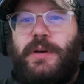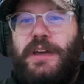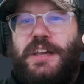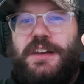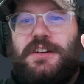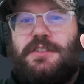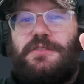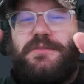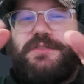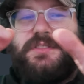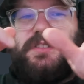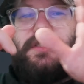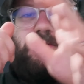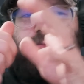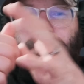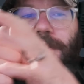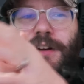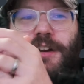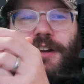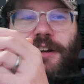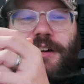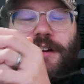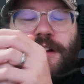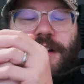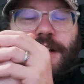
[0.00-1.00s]
pick who's the
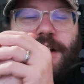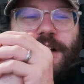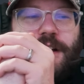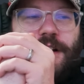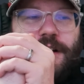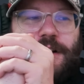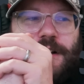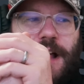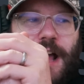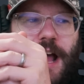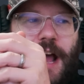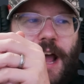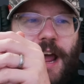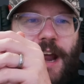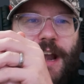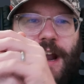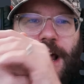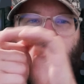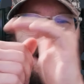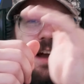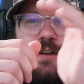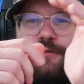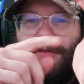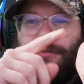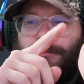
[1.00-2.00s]
winner, and
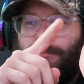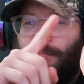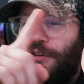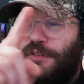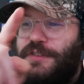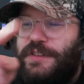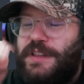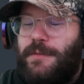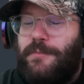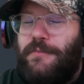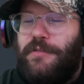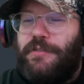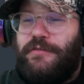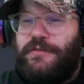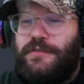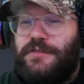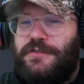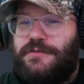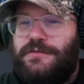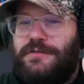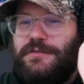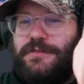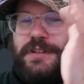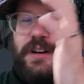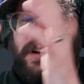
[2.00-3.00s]
I will put them
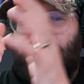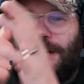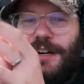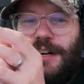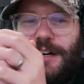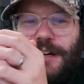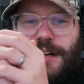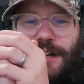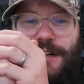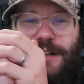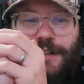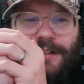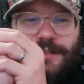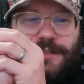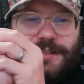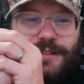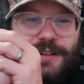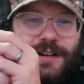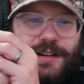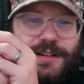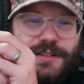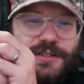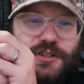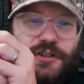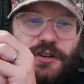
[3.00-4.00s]
through
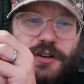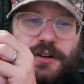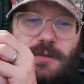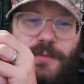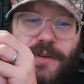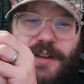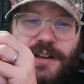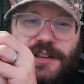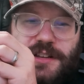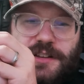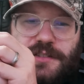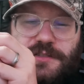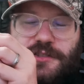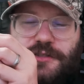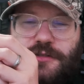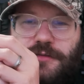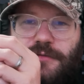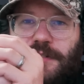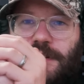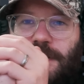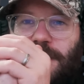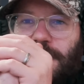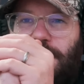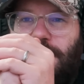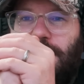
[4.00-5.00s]
a tournament
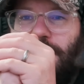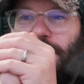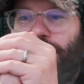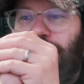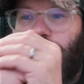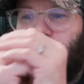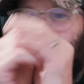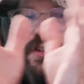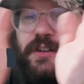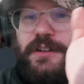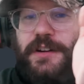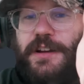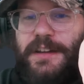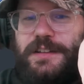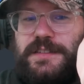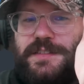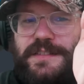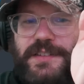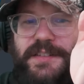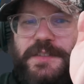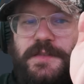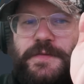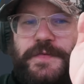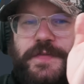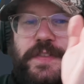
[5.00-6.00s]
tree of
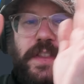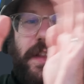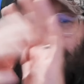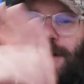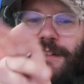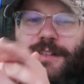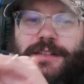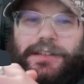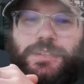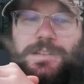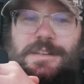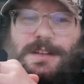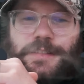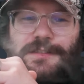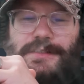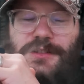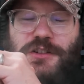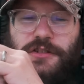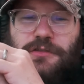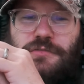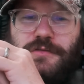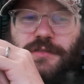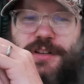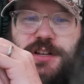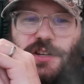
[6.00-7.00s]
circuits
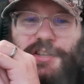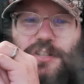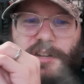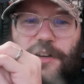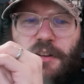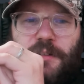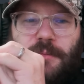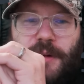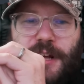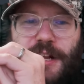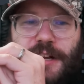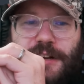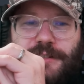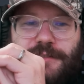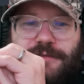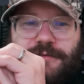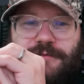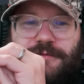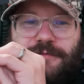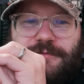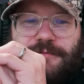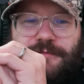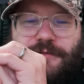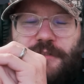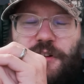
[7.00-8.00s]
to determine
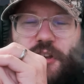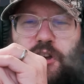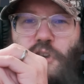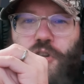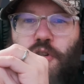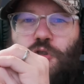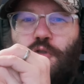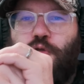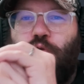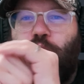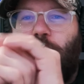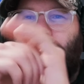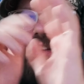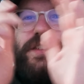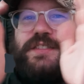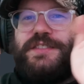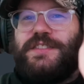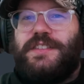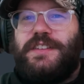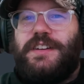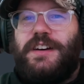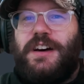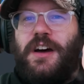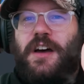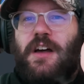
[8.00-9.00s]
who is
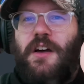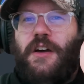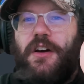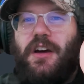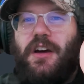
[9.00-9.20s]
the